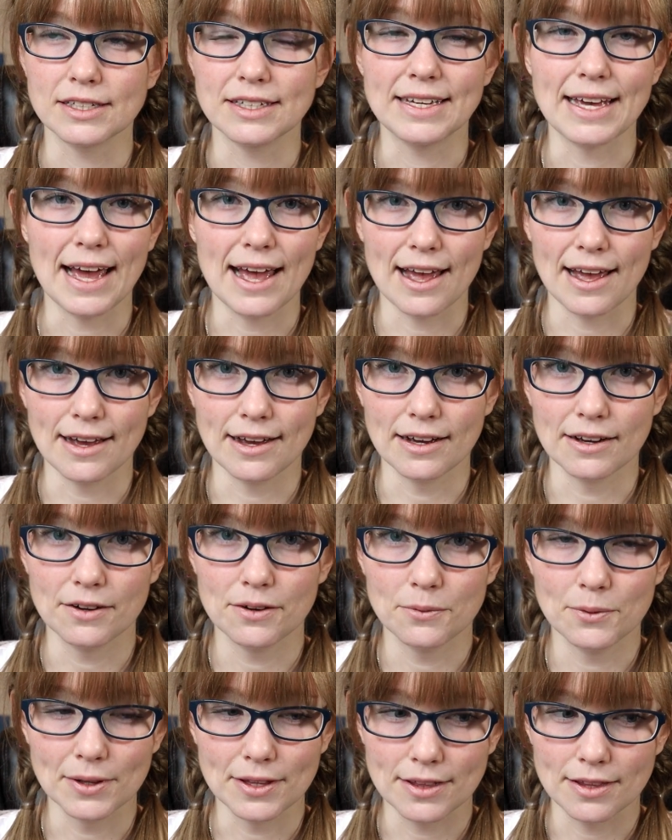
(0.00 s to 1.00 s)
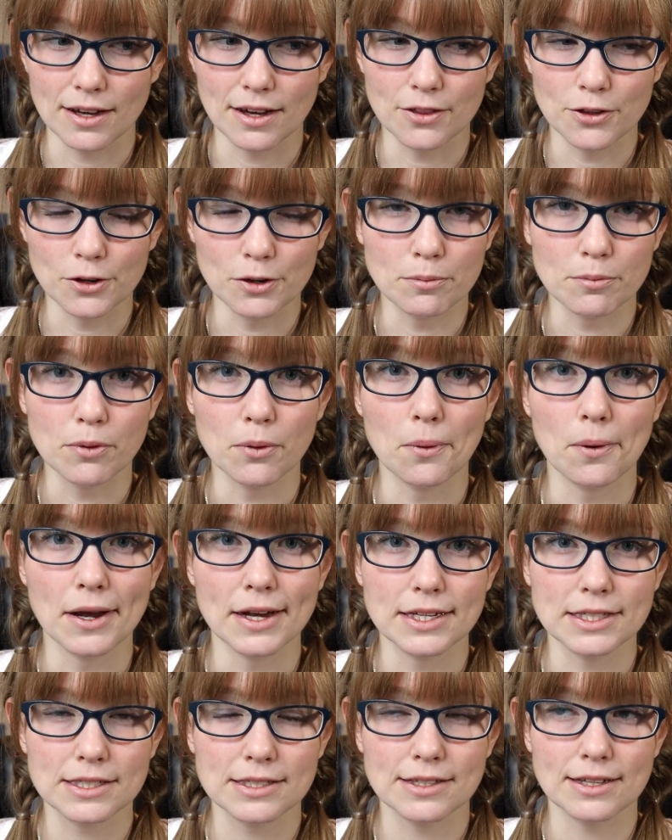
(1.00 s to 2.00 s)
gang with other
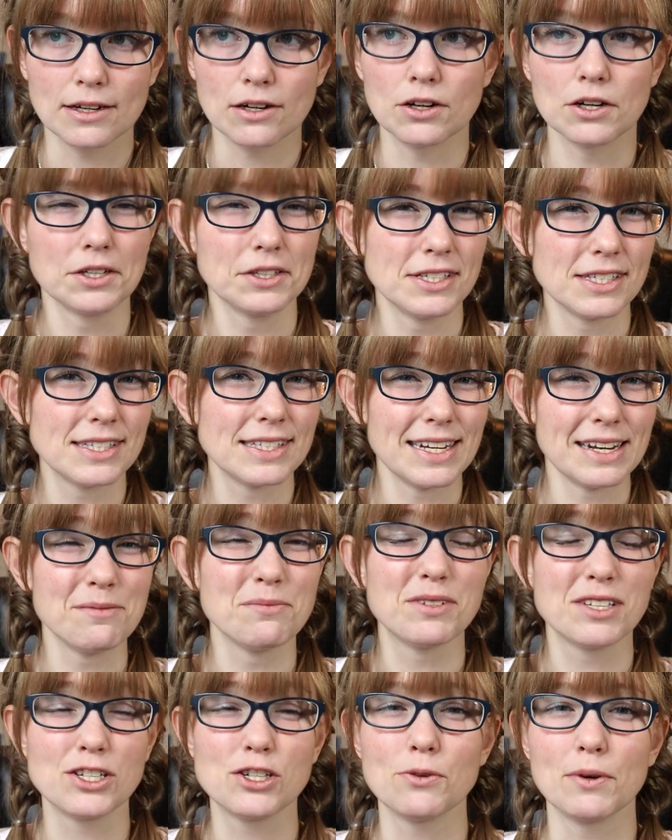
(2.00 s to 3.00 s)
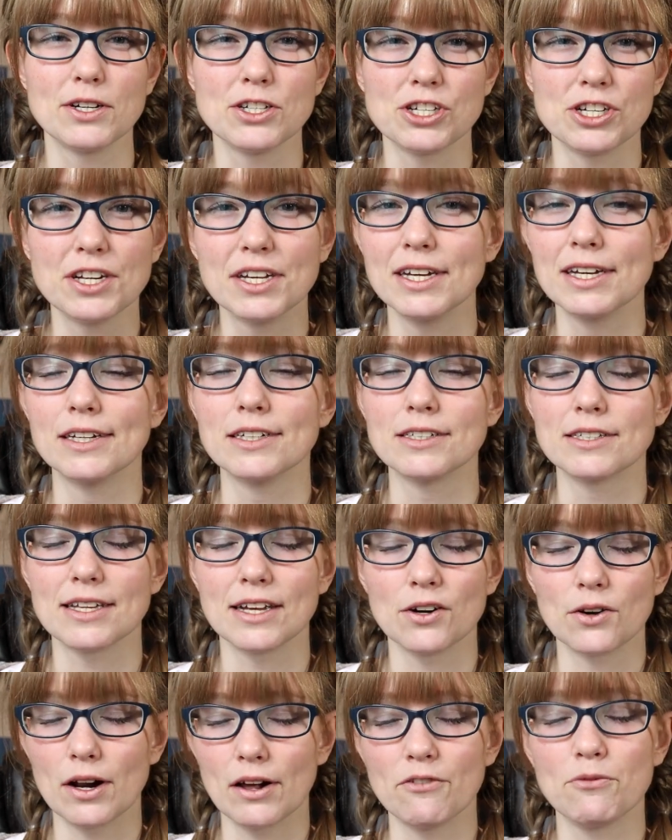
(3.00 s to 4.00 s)
boys that are in the same situation he is.
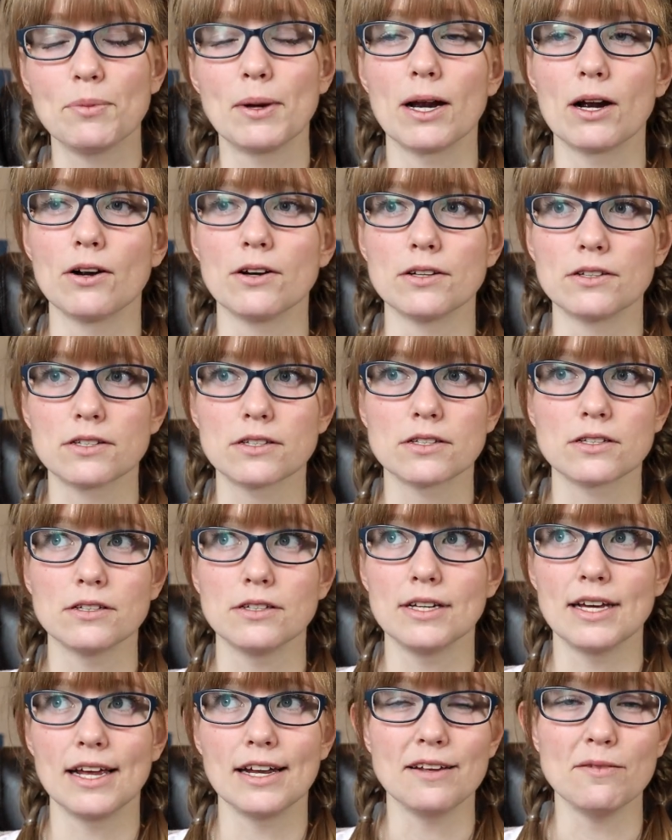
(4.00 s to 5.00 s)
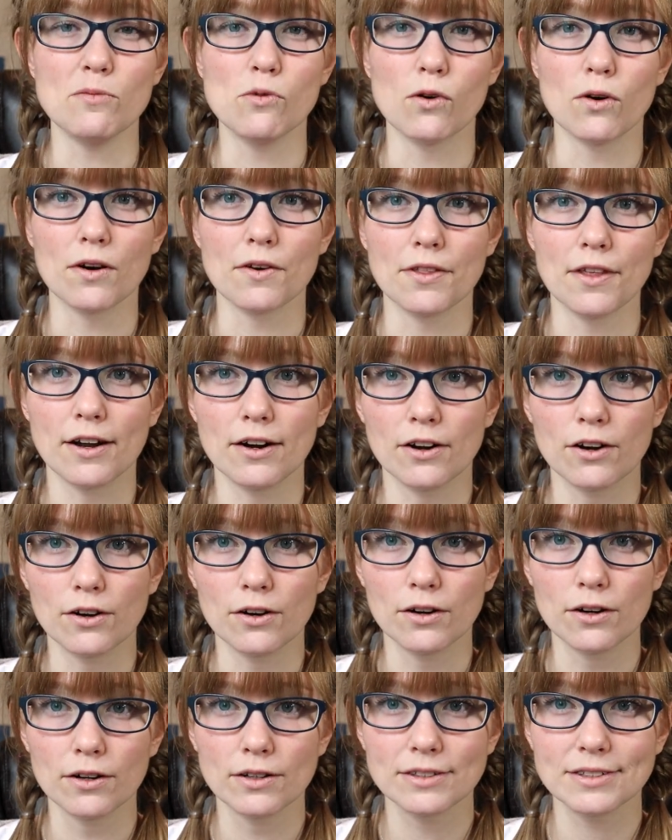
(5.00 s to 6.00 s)
They don't have parents anymore that
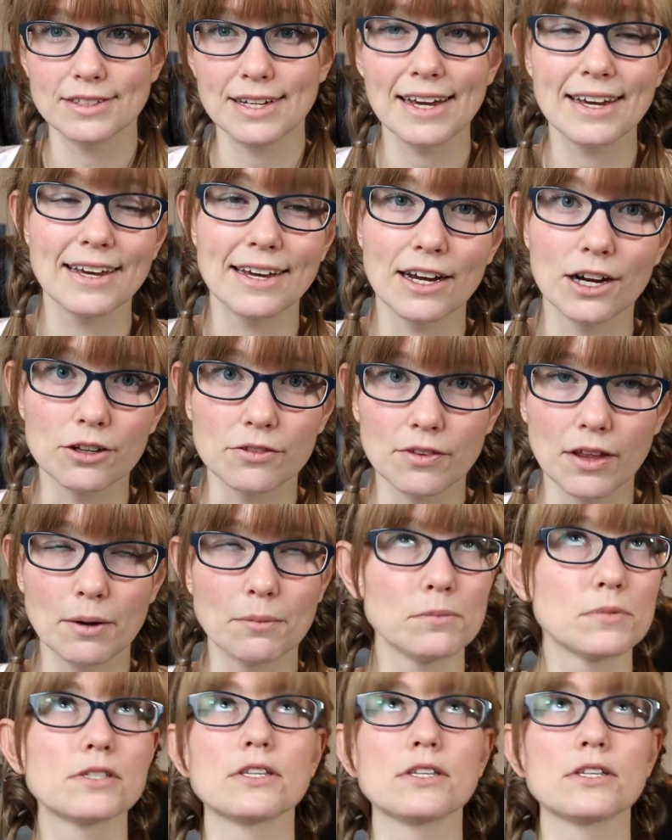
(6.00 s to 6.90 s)
are taking care of them.